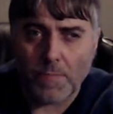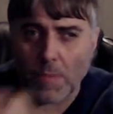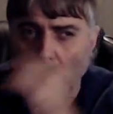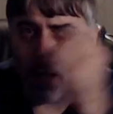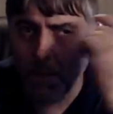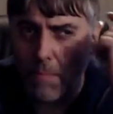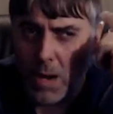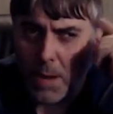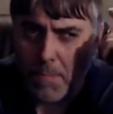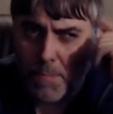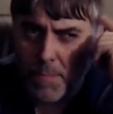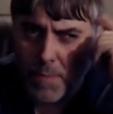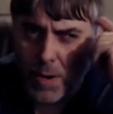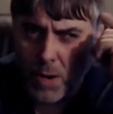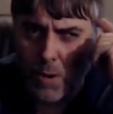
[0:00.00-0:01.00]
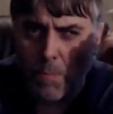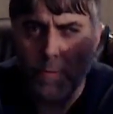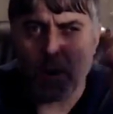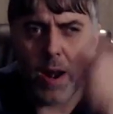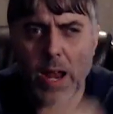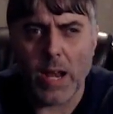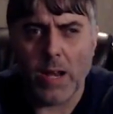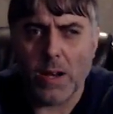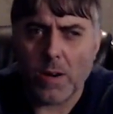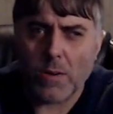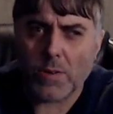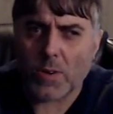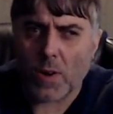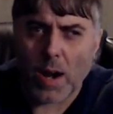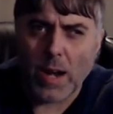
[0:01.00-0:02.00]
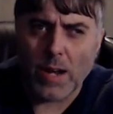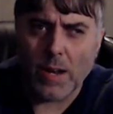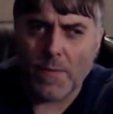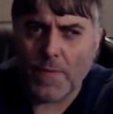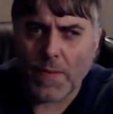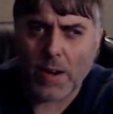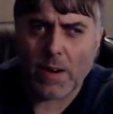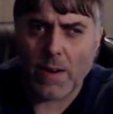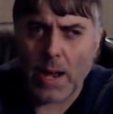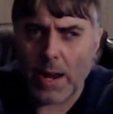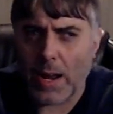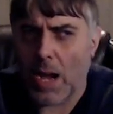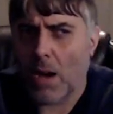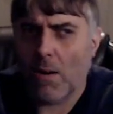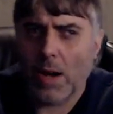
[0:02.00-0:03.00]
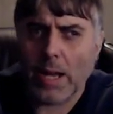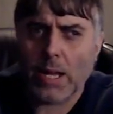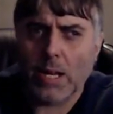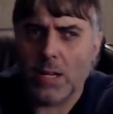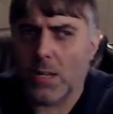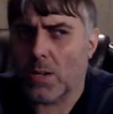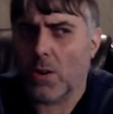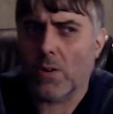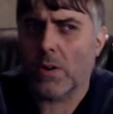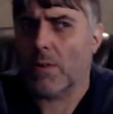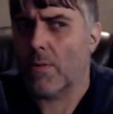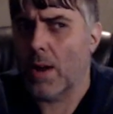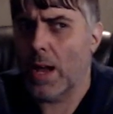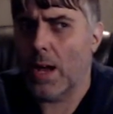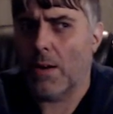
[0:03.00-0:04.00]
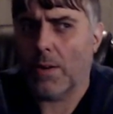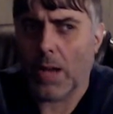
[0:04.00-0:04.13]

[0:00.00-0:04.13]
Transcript: in my little brain here trying to figure out how I could turn around.